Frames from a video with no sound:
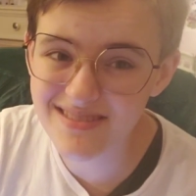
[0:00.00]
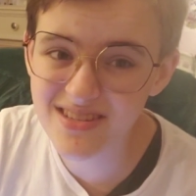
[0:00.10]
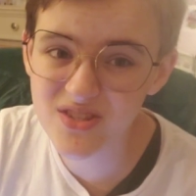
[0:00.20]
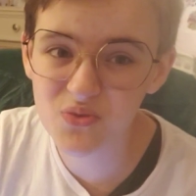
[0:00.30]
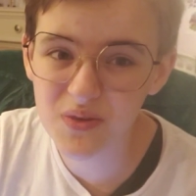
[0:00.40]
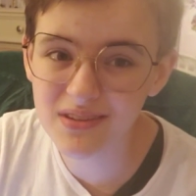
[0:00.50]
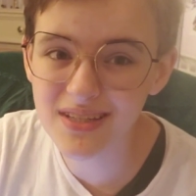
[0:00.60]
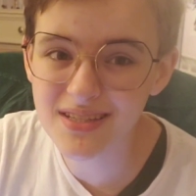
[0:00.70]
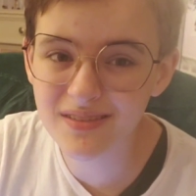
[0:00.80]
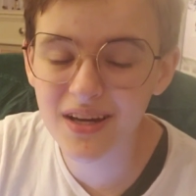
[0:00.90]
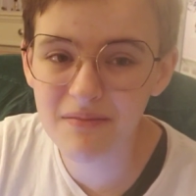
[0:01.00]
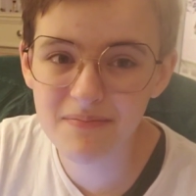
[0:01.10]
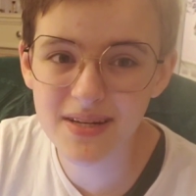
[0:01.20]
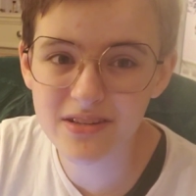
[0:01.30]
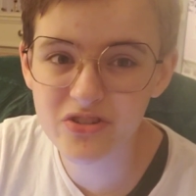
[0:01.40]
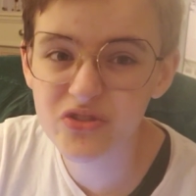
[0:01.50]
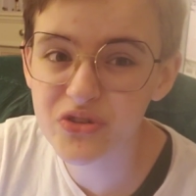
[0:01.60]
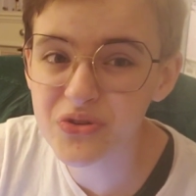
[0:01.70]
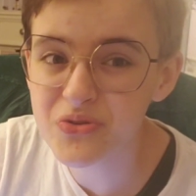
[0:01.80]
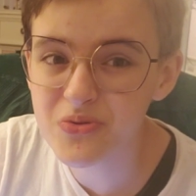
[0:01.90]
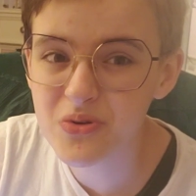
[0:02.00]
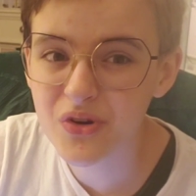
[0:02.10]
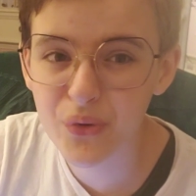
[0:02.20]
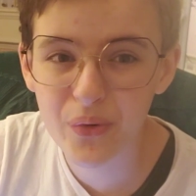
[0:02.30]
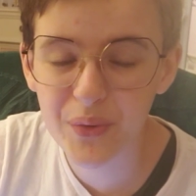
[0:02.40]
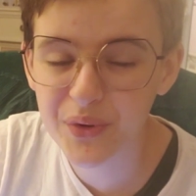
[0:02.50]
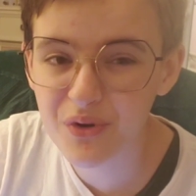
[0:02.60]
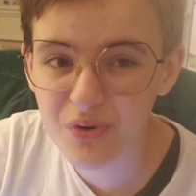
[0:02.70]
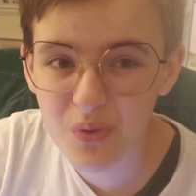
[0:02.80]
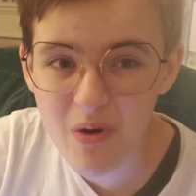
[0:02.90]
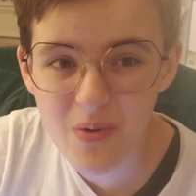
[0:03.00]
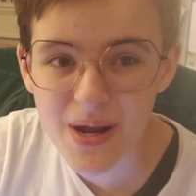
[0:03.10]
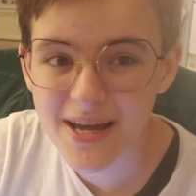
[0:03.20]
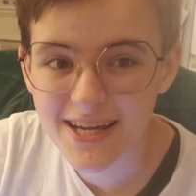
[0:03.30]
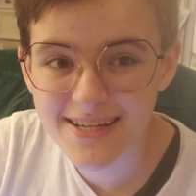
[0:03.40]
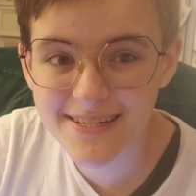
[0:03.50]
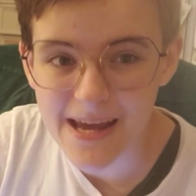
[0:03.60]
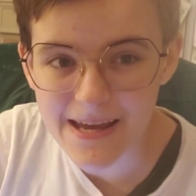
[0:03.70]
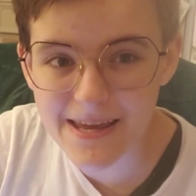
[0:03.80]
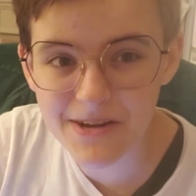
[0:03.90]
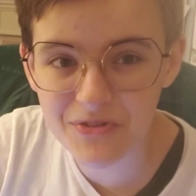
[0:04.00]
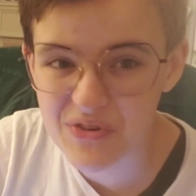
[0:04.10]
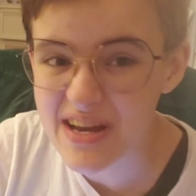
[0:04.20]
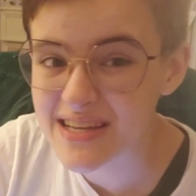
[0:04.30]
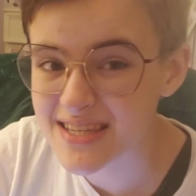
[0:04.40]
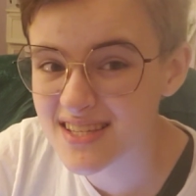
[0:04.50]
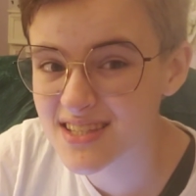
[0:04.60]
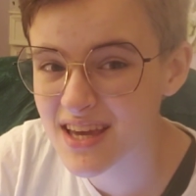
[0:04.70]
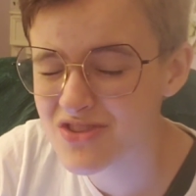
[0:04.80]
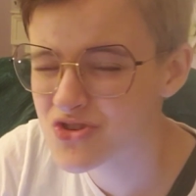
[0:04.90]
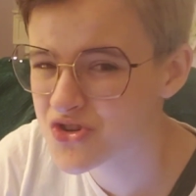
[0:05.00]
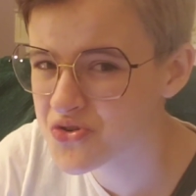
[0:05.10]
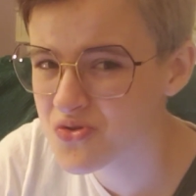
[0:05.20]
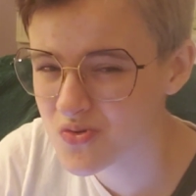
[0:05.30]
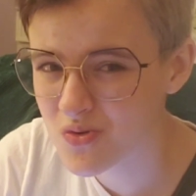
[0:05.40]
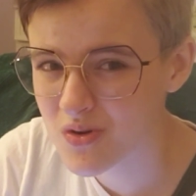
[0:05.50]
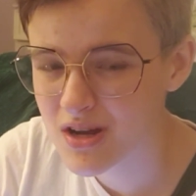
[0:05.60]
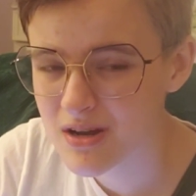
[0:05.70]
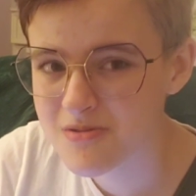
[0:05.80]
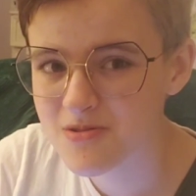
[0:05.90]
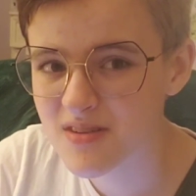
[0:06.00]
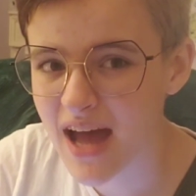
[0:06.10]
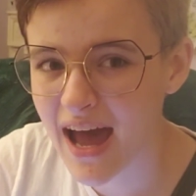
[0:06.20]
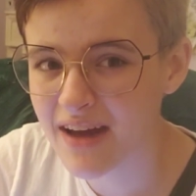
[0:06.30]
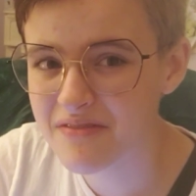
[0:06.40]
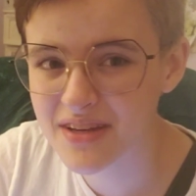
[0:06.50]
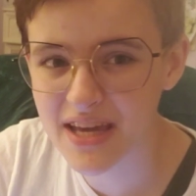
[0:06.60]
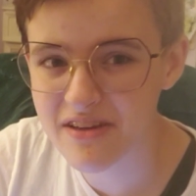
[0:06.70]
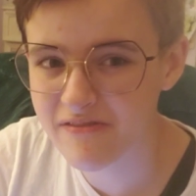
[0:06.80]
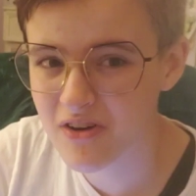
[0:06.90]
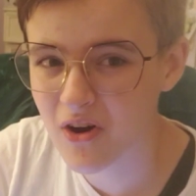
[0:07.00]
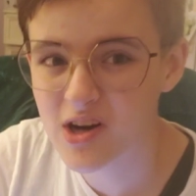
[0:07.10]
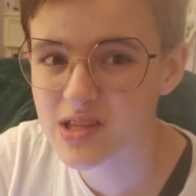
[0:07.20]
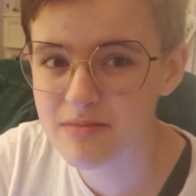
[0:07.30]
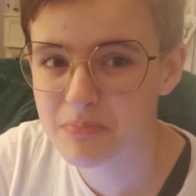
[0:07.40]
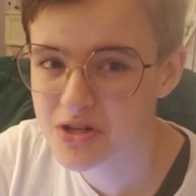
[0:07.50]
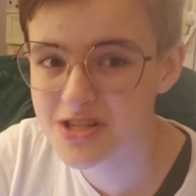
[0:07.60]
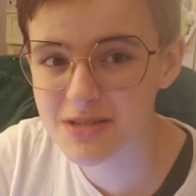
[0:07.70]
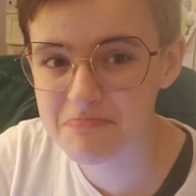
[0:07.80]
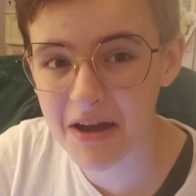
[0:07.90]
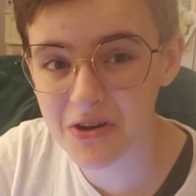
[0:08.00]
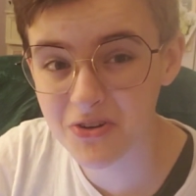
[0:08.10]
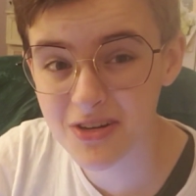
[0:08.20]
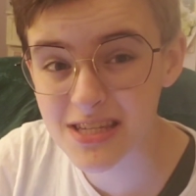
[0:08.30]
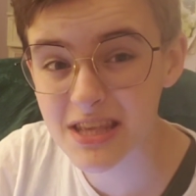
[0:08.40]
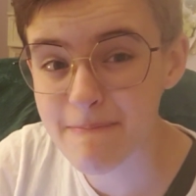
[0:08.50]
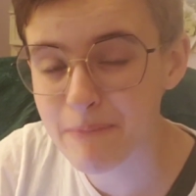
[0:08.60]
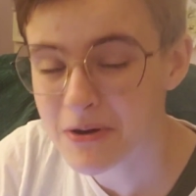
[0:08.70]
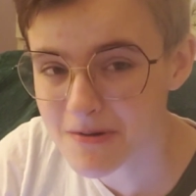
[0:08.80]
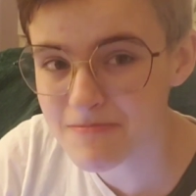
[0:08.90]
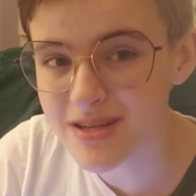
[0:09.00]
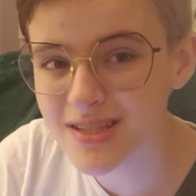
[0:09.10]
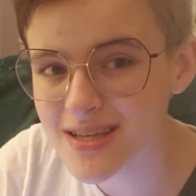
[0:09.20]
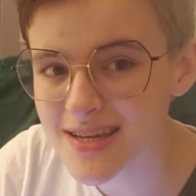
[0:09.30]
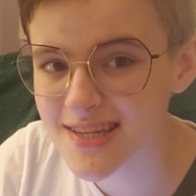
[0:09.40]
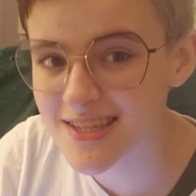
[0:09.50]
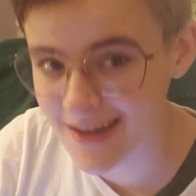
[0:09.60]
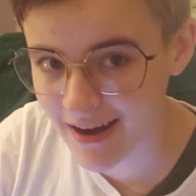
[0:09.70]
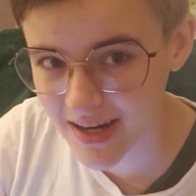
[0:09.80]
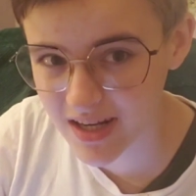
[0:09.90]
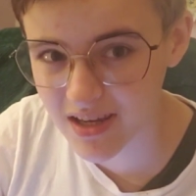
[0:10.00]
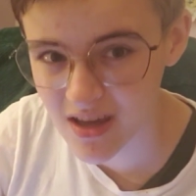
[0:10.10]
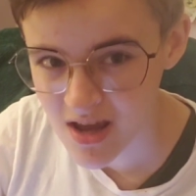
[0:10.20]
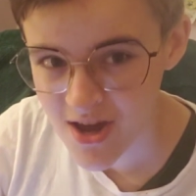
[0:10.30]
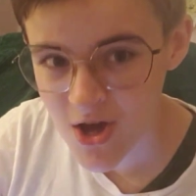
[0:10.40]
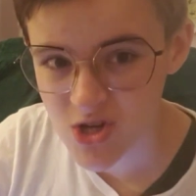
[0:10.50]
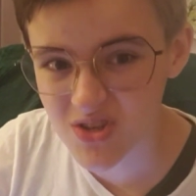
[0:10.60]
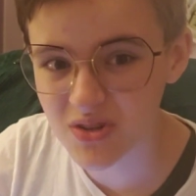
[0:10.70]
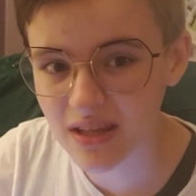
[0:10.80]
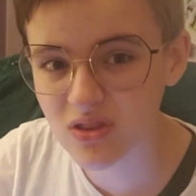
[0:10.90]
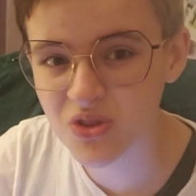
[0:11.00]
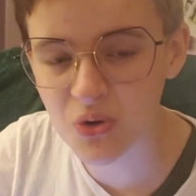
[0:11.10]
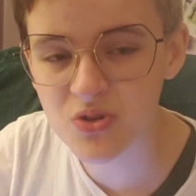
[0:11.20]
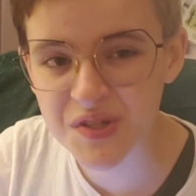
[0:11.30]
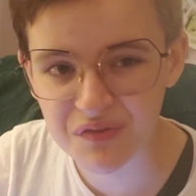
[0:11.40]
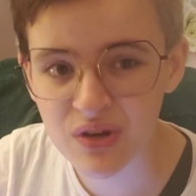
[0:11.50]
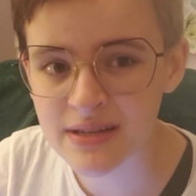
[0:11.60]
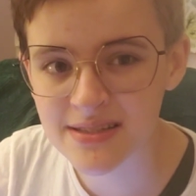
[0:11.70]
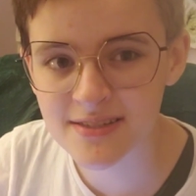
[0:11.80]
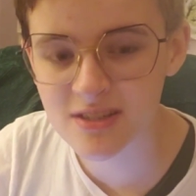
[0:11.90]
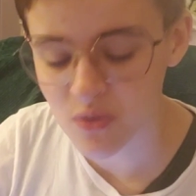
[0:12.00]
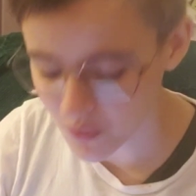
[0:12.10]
is, when these companies do, quote unquote, take risks and do advocate for art that pushes boundaries, they purposely design it so that those risks